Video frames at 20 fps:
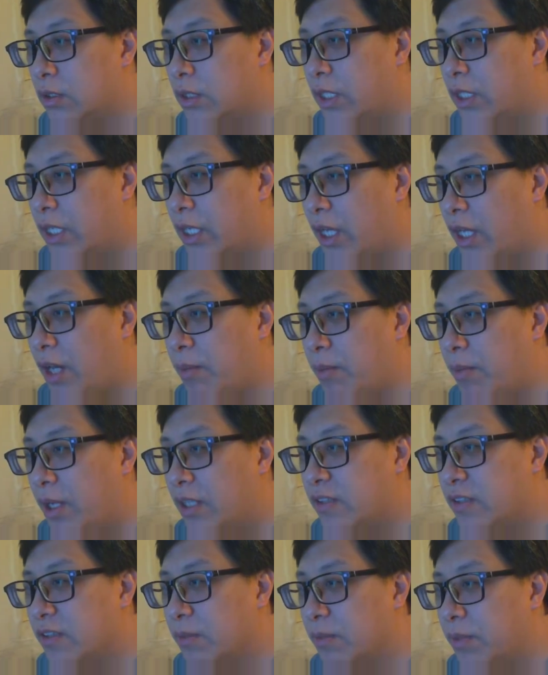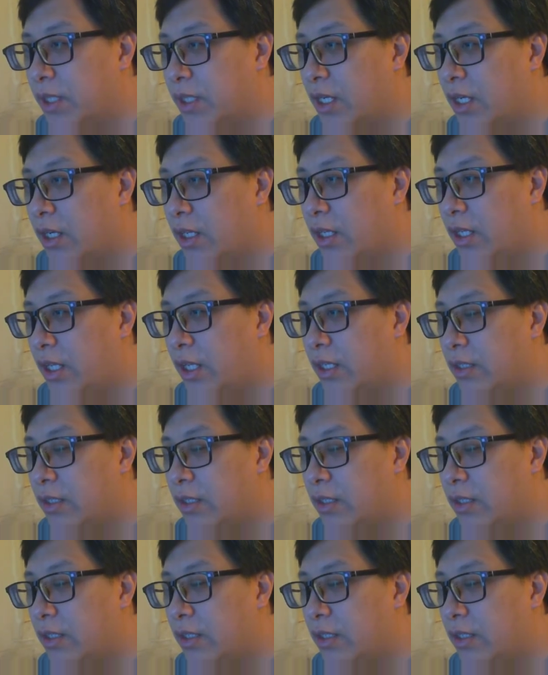Can I make something out of that?